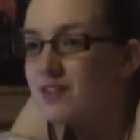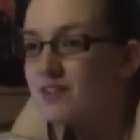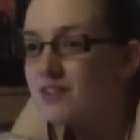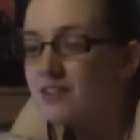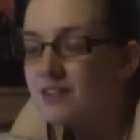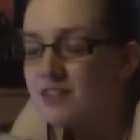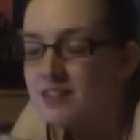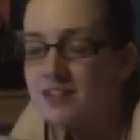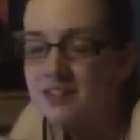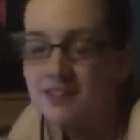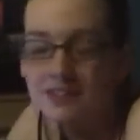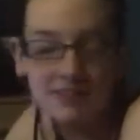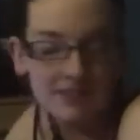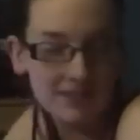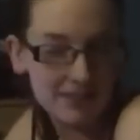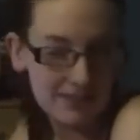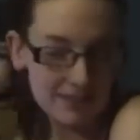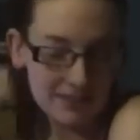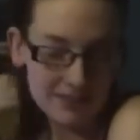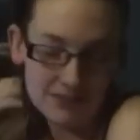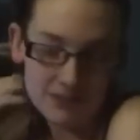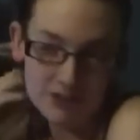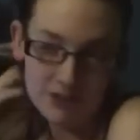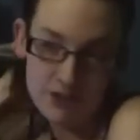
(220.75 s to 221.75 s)
like
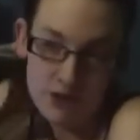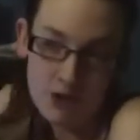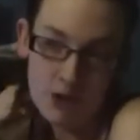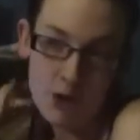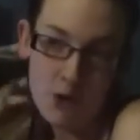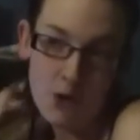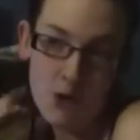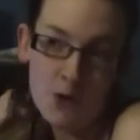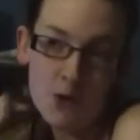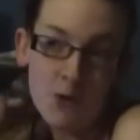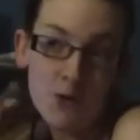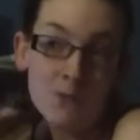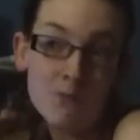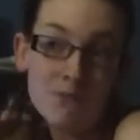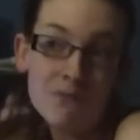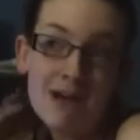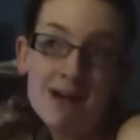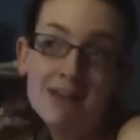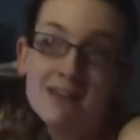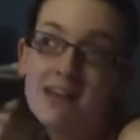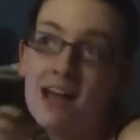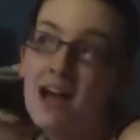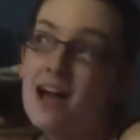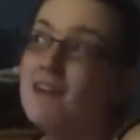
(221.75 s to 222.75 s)
in their home,
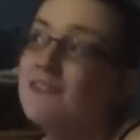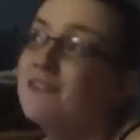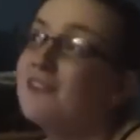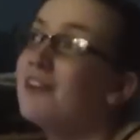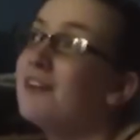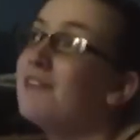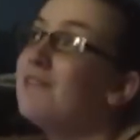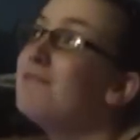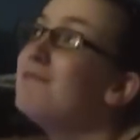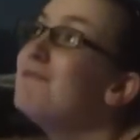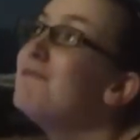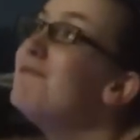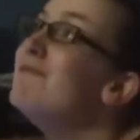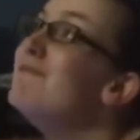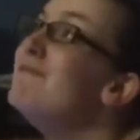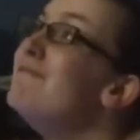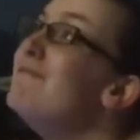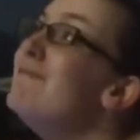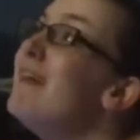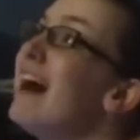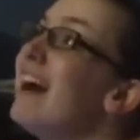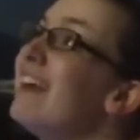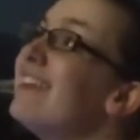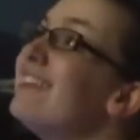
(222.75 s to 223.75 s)
how they have that
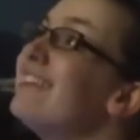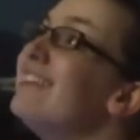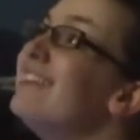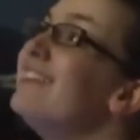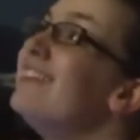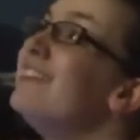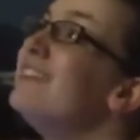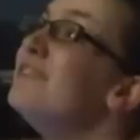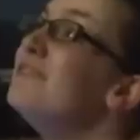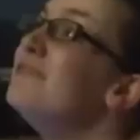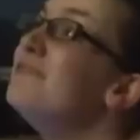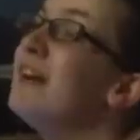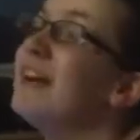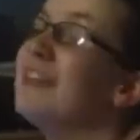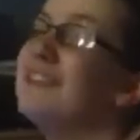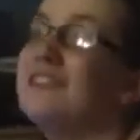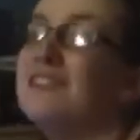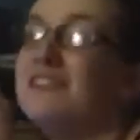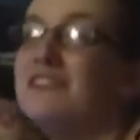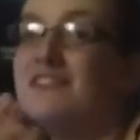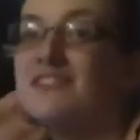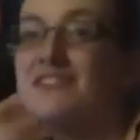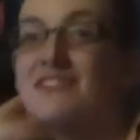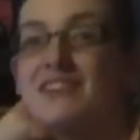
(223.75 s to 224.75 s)
massive,
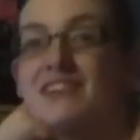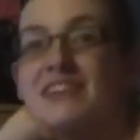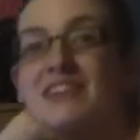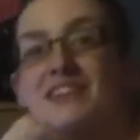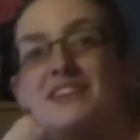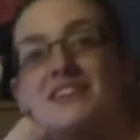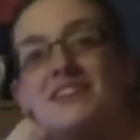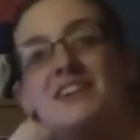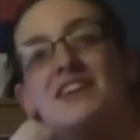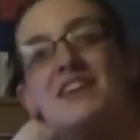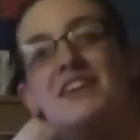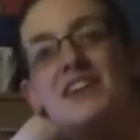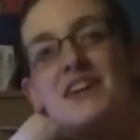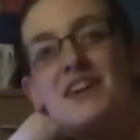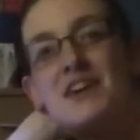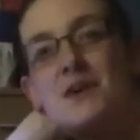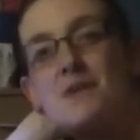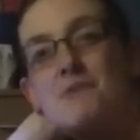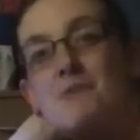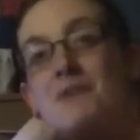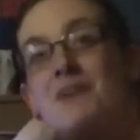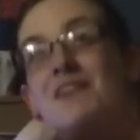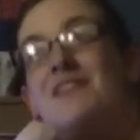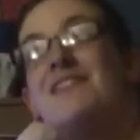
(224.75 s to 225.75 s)
massive screen,
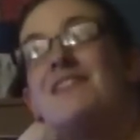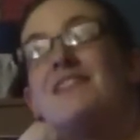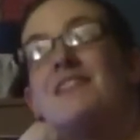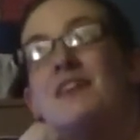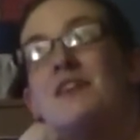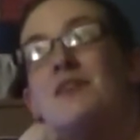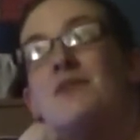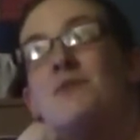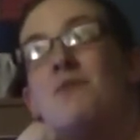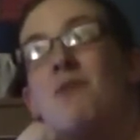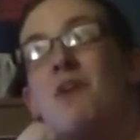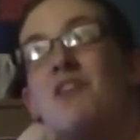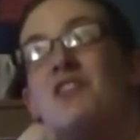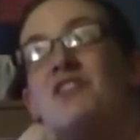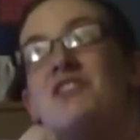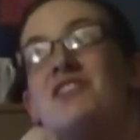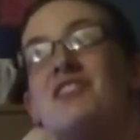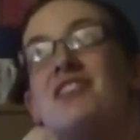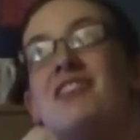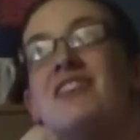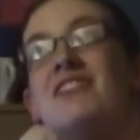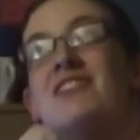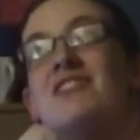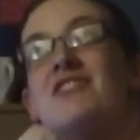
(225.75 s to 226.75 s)
but instead of
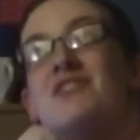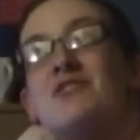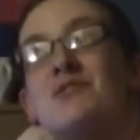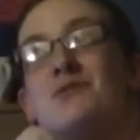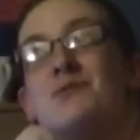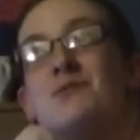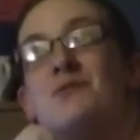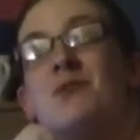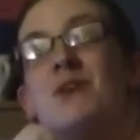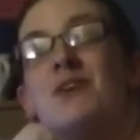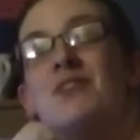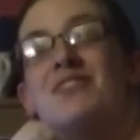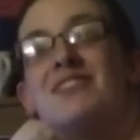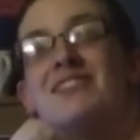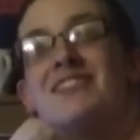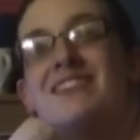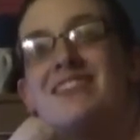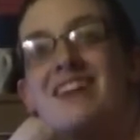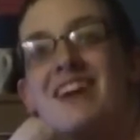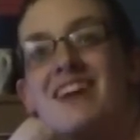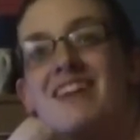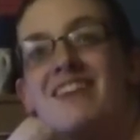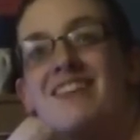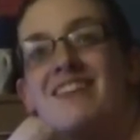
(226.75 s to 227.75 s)
watching just one
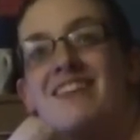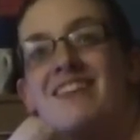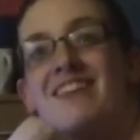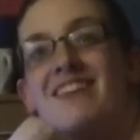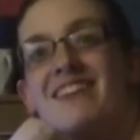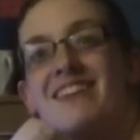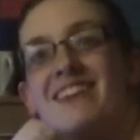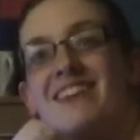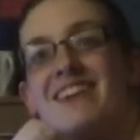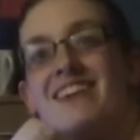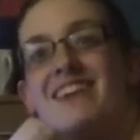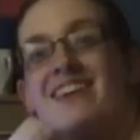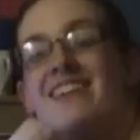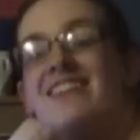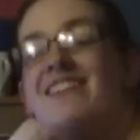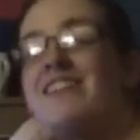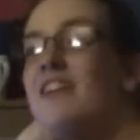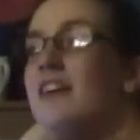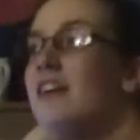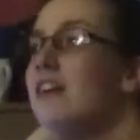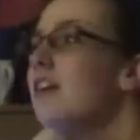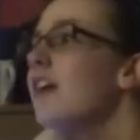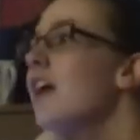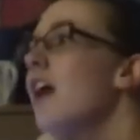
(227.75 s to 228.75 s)
channel on it, he's
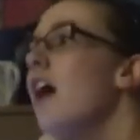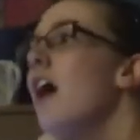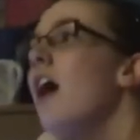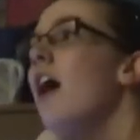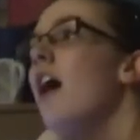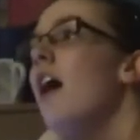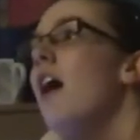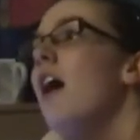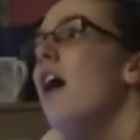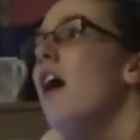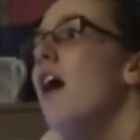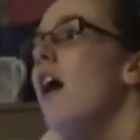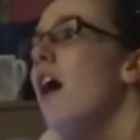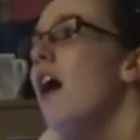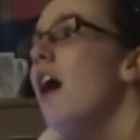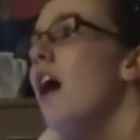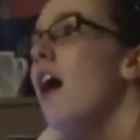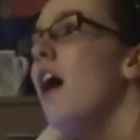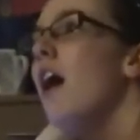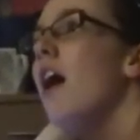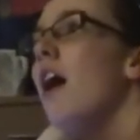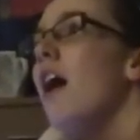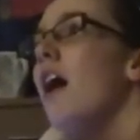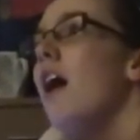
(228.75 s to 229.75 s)
like
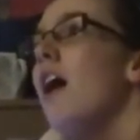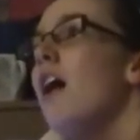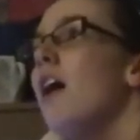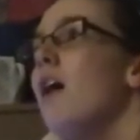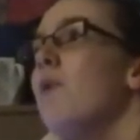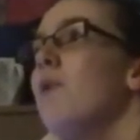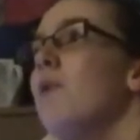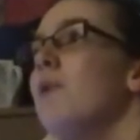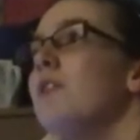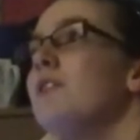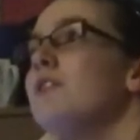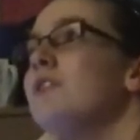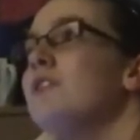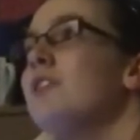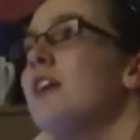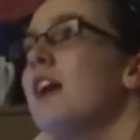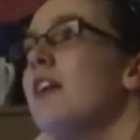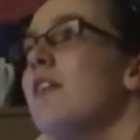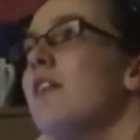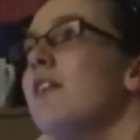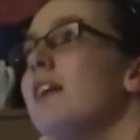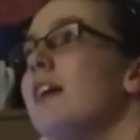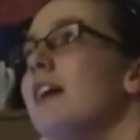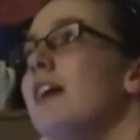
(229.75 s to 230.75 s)
uh, one
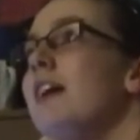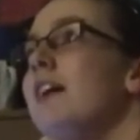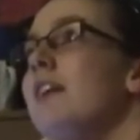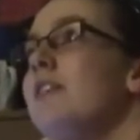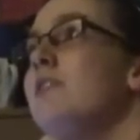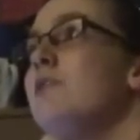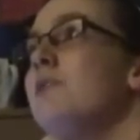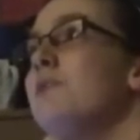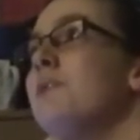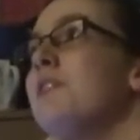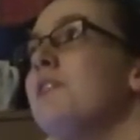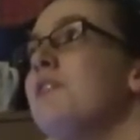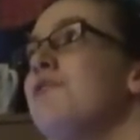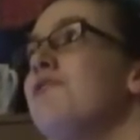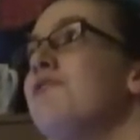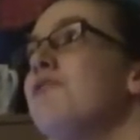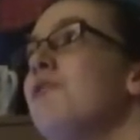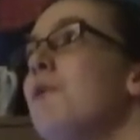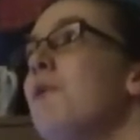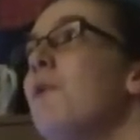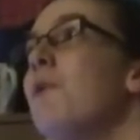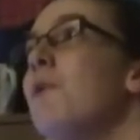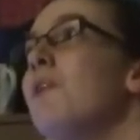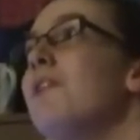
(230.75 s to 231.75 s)
channel 8,
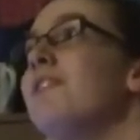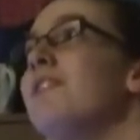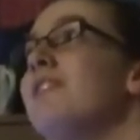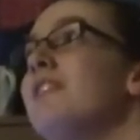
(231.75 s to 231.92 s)
24,